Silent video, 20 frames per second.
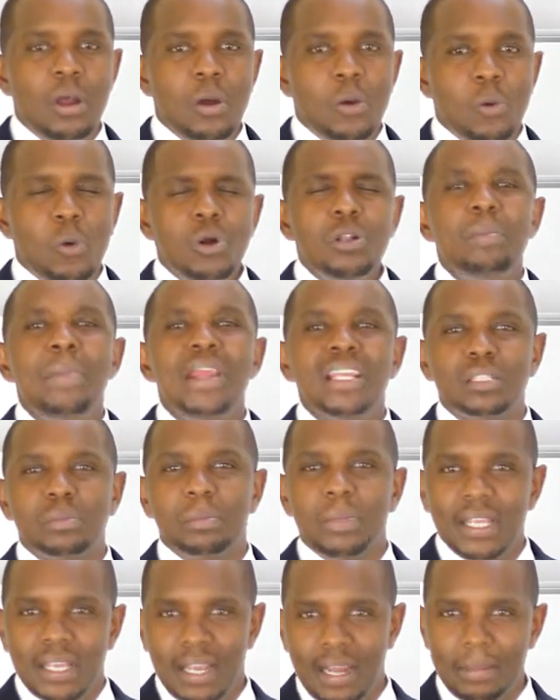What makes
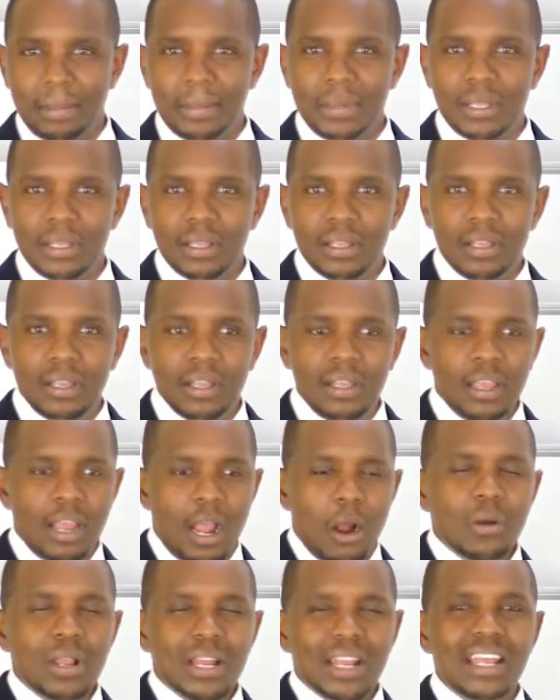me happy?
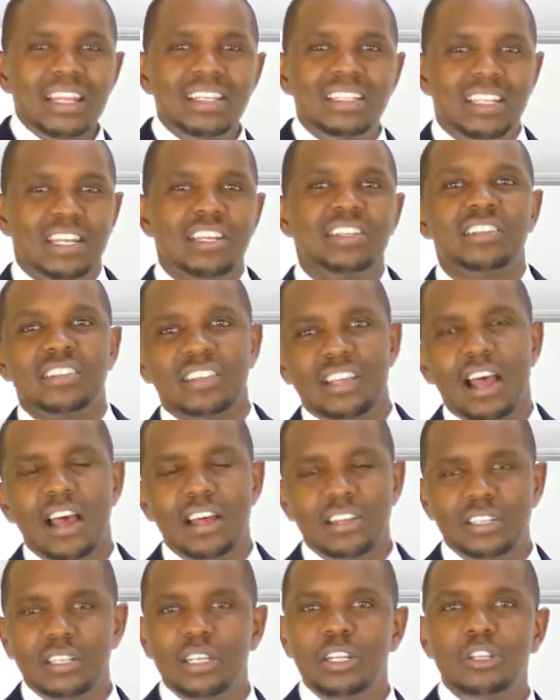How can I change
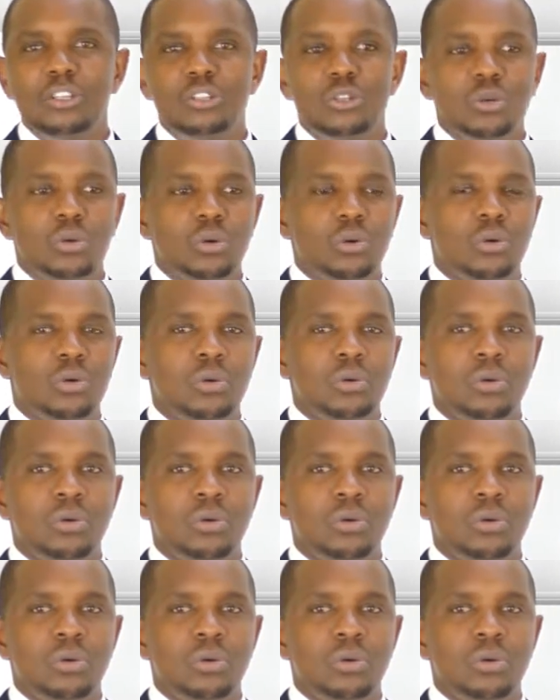that into